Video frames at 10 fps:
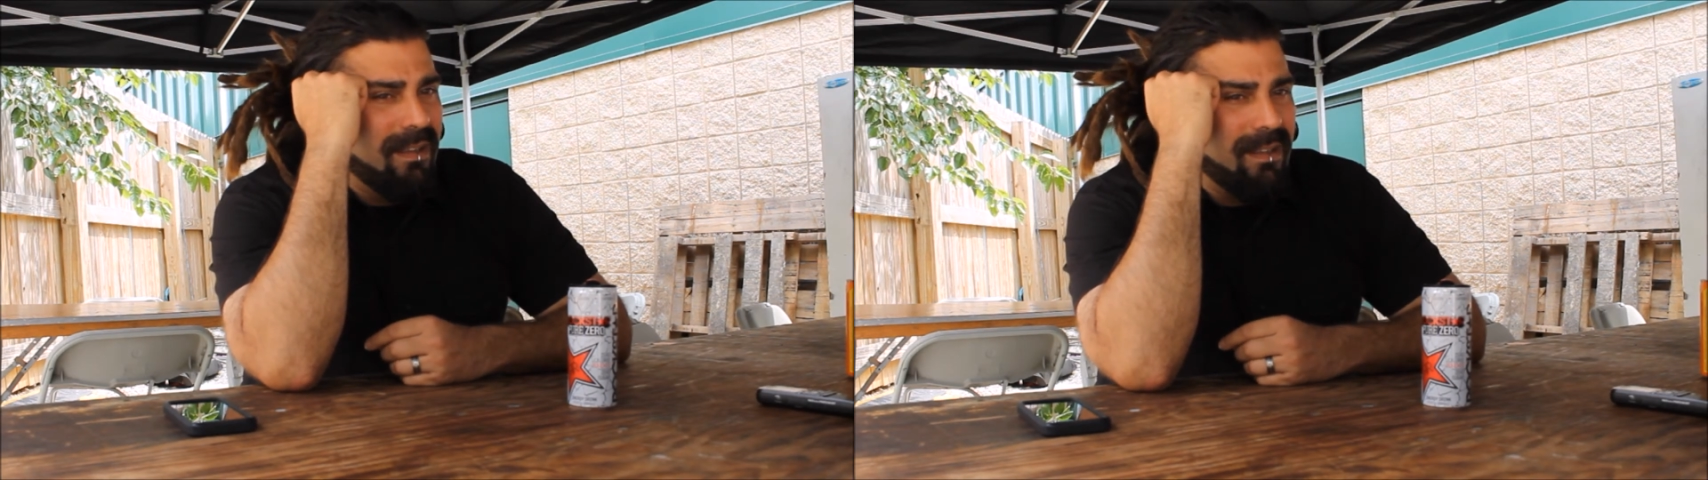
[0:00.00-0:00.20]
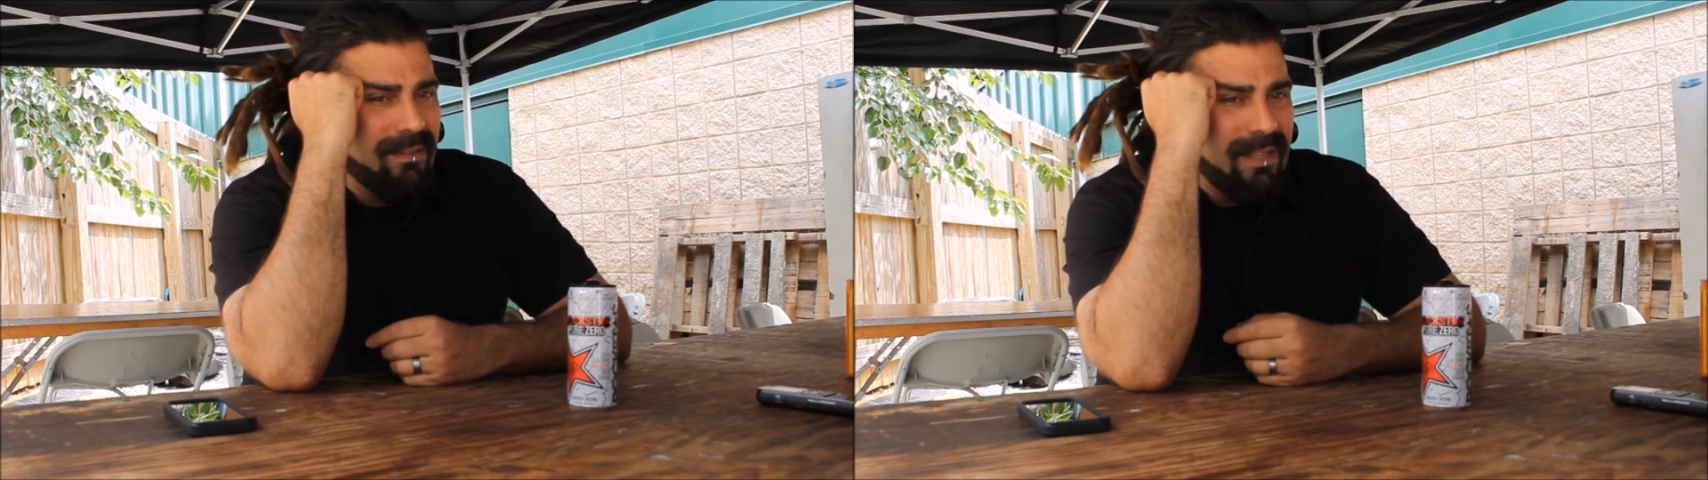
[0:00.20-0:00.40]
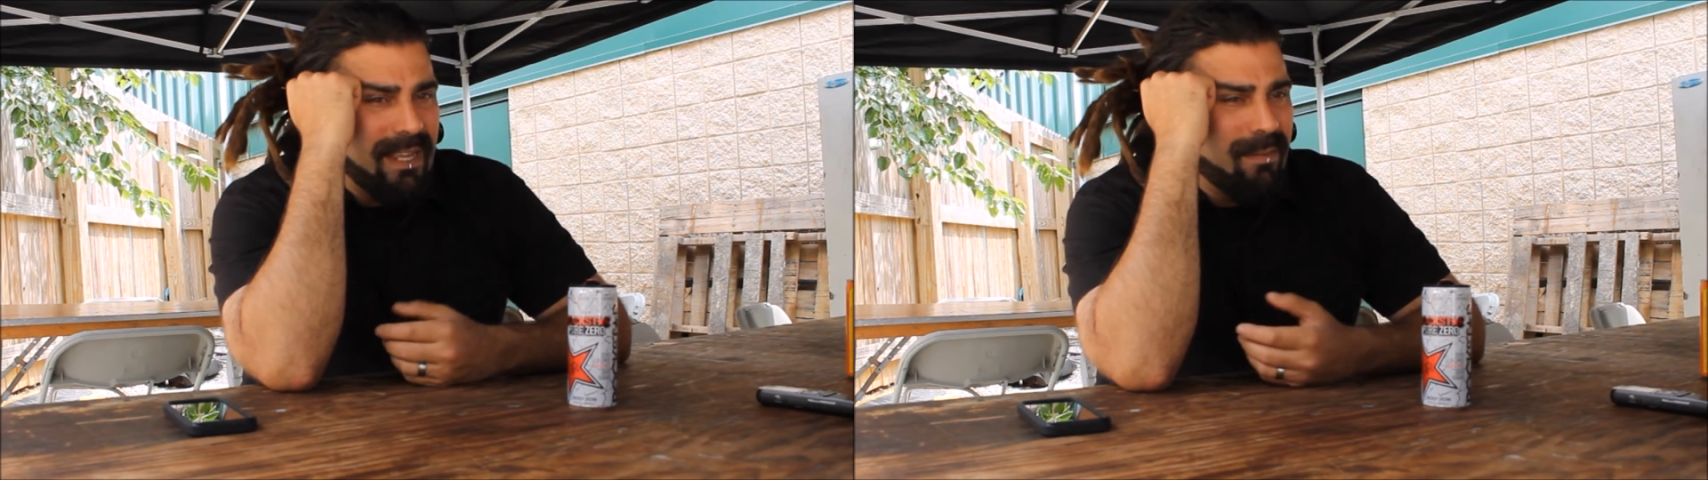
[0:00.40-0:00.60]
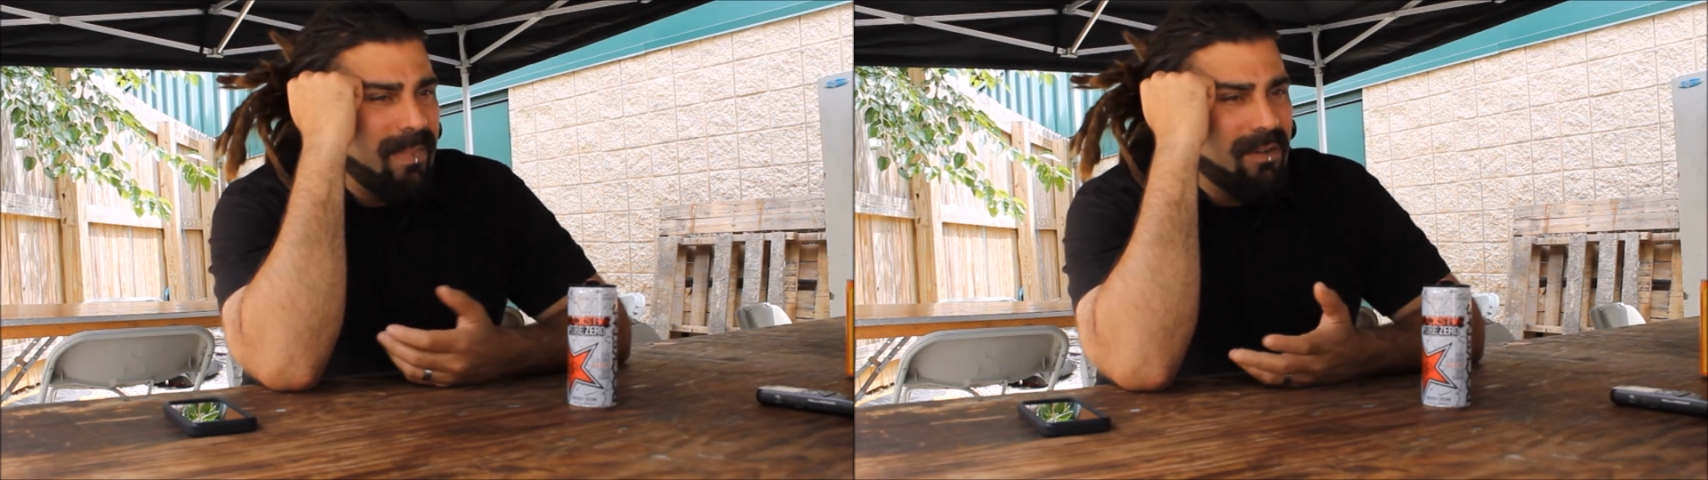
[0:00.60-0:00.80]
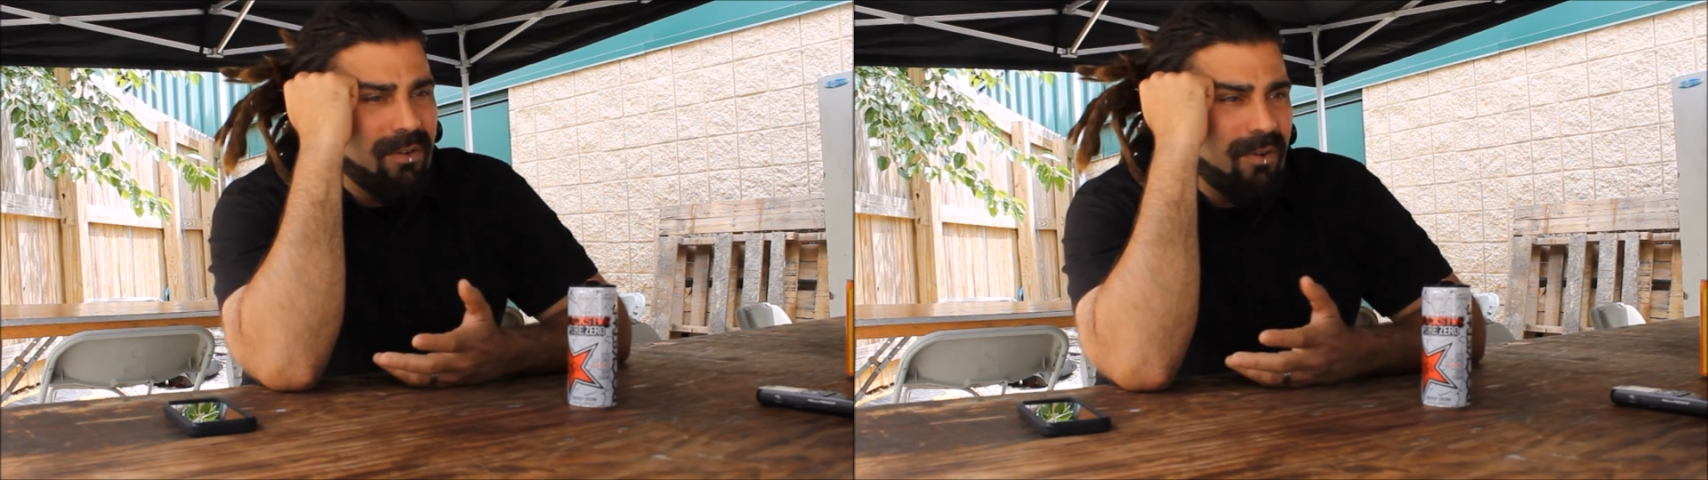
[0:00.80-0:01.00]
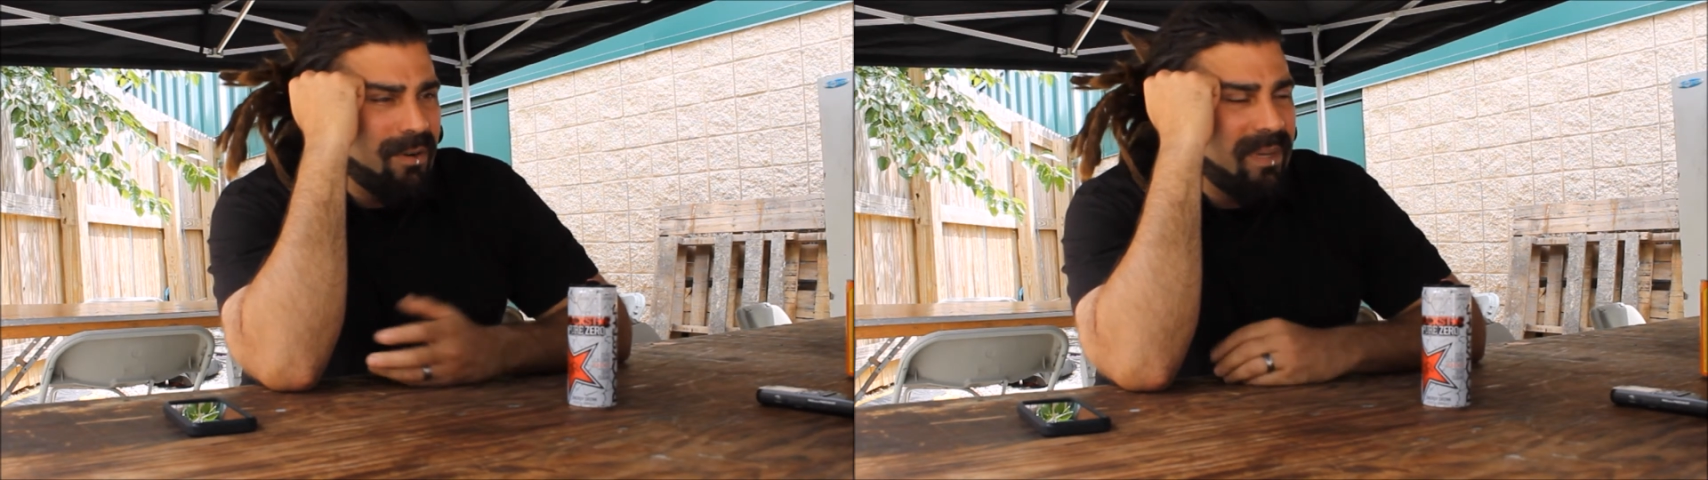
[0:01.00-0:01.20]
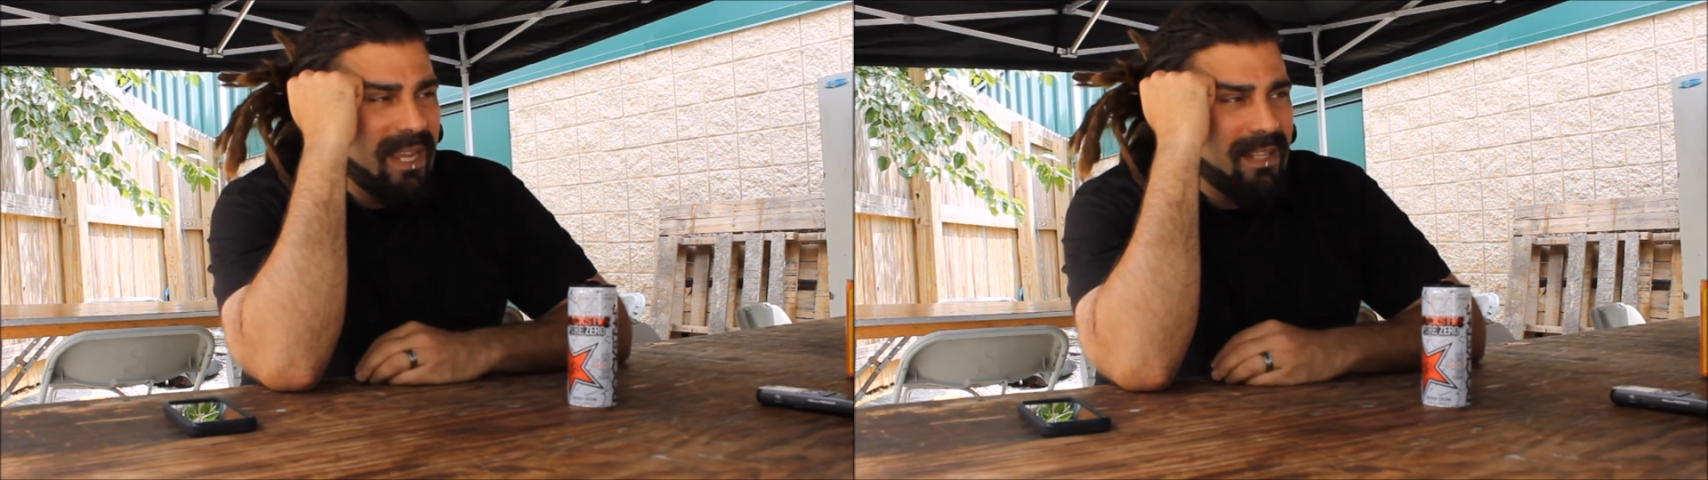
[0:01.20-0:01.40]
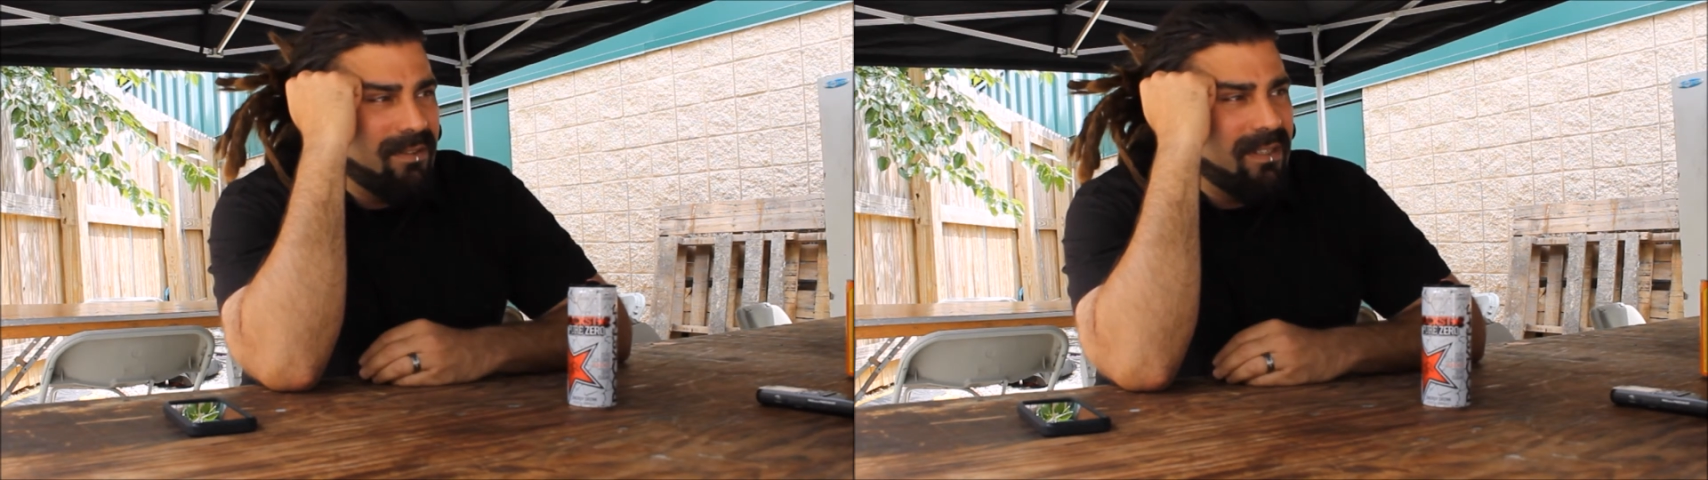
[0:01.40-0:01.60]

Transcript: in like a metalcore band or